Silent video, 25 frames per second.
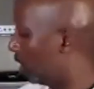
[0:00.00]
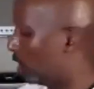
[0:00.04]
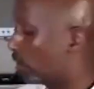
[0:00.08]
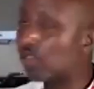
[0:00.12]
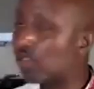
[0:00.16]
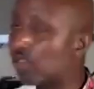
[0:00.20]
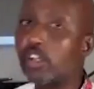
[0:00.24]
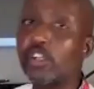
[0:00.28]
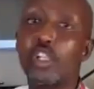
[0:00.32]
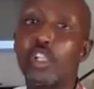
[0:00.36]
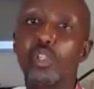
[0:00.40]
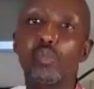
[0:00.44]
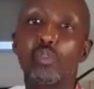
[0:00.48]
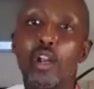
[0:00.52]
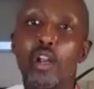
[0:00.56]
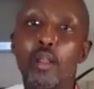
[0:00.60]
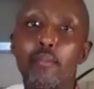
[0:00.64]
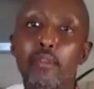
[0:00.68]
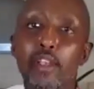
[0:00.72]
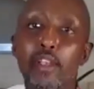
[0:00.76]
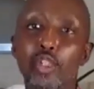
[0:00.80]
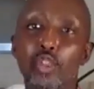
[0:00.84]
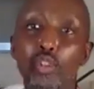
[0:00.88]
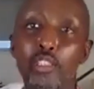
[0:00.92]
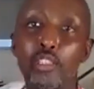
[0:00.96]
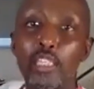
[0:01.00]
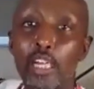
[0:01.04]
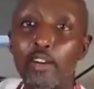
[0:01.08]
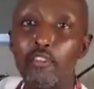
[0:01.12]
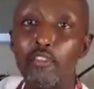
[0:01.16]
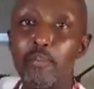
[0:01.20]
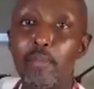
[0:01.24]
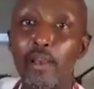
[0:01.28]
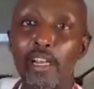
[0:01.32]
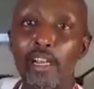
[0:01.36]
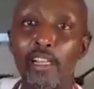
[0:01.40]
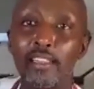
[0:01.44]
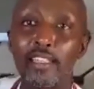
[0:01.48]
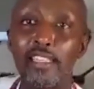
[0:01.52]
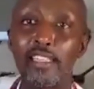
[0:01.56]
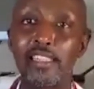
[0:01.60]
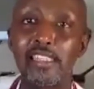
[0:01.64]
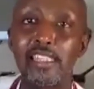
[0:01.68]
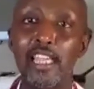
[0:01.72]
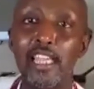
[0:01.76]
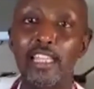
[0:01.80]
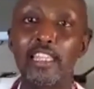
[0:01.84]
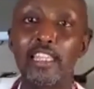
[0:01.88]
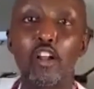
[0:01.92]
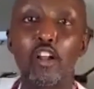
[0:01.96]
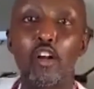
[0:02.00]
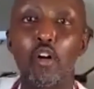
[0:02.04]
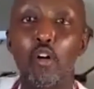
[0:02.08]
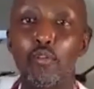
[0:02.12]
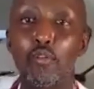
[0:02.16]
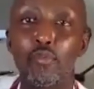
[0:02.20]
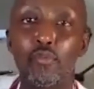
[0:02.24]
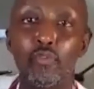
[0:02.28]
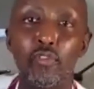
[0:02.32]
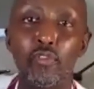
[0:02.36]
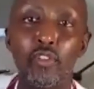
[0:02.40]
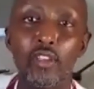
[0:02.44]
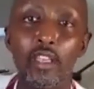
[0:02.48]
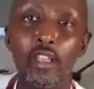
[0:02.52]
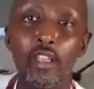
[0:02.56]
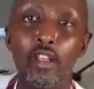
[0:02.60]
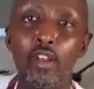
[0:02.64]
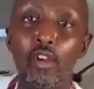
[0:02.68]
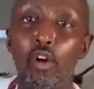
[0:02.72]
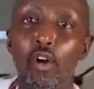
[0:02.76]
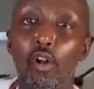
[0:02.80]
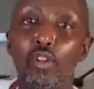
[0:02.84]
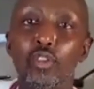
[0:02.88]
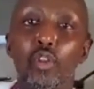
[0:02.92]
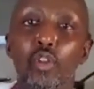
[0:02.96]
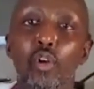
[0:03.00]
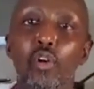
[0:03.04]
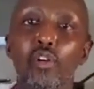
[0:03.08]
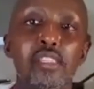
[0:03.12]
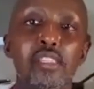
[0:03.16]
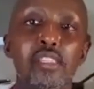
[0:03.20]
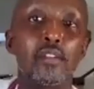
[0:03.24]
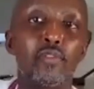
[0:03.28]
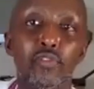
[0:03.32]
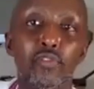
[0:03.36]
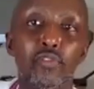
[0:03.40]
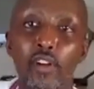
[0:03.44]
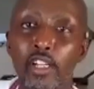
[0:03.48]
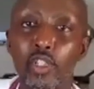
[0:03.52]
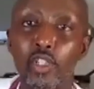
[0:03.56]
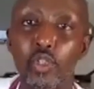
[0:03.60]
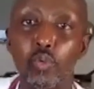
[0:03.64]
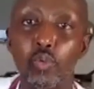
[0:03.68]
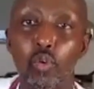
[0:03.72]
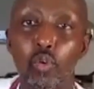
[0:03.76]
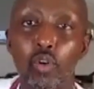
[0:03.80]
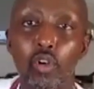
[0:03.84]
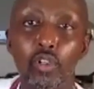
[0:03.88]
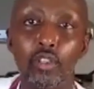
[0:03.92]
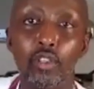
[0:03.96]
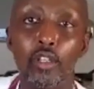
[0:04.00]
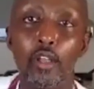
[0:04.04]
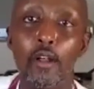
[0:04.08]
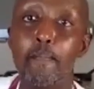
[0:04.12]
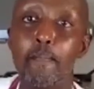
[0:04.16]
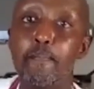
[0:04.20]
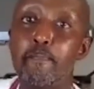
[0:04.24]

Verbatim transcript: So I just want to make sure that everybody understand the confit, although a French word,